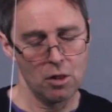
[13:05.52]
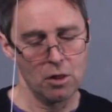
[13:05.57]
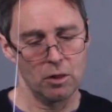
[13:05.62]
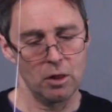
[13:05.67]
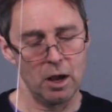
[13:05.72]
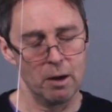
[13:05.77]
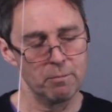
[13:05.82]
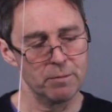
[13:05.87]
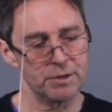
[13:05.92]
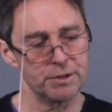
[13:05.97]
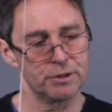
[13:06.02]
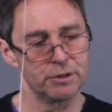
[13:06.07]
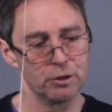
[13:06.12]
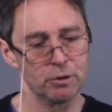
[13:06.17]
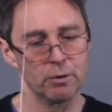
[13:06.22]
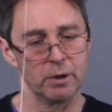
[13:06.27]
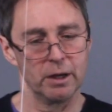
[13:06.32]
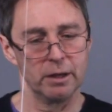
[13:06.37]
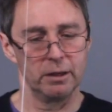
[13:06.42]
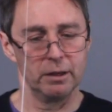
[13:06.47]
I must
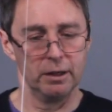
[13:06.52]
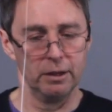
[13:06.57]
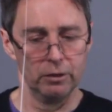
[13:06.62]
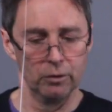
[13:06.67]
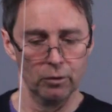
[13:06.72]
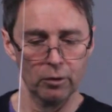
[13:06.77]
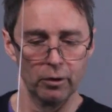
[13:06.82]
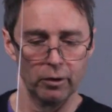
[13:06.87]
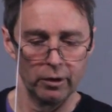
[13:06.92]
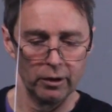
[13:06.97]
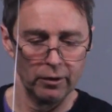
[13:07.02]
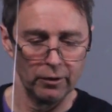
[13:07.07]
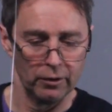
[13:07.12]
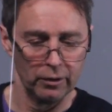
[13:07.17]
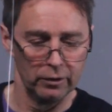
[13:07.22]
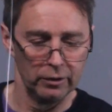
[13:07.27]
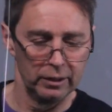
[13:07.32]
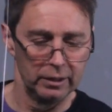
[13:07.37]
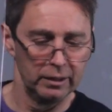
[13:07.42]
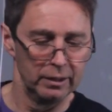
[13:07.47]
do it in order
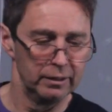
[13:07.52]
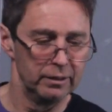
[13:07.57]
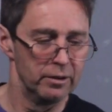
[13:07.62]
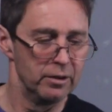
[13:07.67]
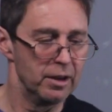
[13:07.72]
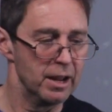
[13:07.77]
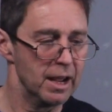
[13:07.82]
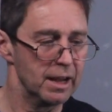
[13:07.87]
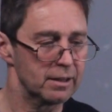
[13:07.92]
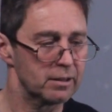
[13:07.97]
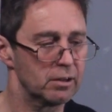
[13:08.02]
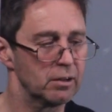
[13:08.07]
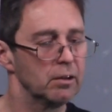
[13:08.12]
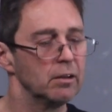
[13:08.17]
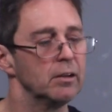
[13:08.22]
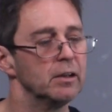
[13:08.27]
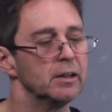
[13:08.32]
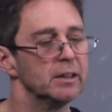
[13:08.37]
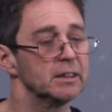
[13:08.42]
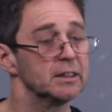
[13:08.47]
that the net
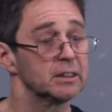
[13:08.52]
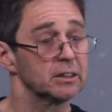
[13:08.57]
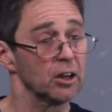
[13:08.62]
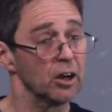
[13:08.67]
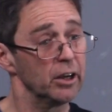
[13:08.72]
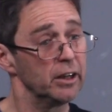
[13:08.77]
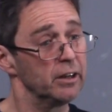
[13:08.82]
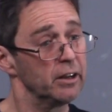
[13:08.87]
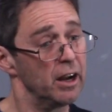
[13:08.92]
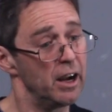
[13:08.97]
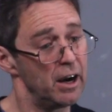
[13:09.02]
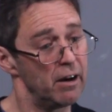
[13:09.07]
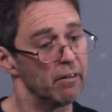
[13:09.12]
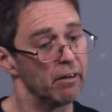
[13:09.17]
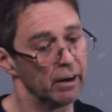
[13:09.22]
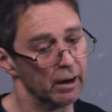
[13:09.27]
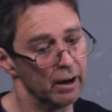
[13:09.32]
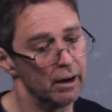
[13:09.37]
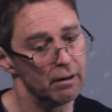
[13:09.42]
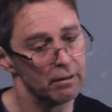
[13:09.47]
signed
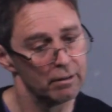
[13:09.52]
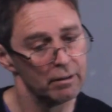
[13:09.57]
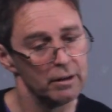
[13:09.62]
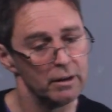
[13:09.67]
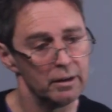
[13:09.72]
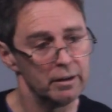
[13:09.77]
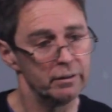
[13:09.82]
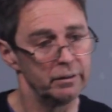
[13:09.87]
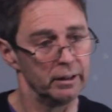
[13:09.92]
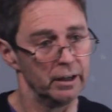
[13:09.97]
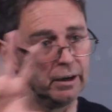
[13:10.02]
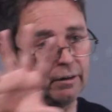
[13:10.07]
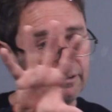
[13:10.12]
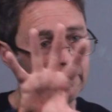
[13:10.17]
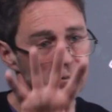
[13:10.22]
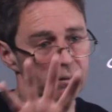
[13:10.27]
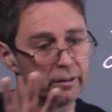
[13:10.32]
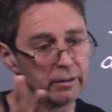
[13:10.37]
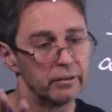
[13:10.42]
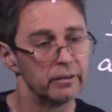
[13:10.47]
area, the
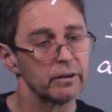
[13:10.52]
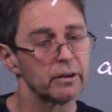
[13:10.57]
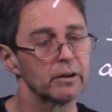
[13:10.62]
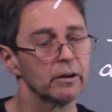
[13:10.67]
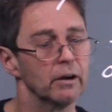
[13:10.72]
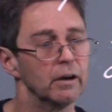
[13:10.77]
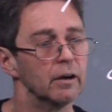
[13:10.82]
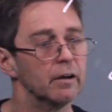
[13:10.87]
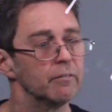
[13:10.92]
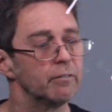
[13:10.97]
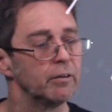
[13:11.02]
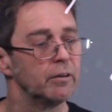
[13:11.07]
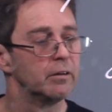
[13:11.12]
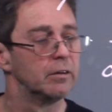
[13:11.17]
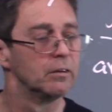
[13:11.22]
area under the curve,